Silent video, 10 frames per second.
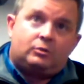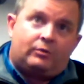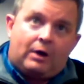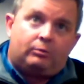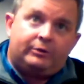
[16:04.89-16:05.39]
And
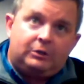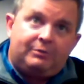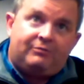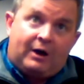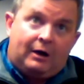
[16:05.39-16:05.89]
so that will
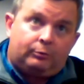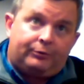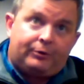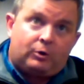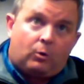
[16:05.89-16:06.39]
need to be
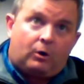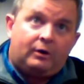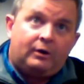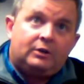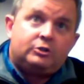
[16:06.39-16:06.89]
filed with the
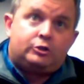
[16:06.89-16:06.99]
court,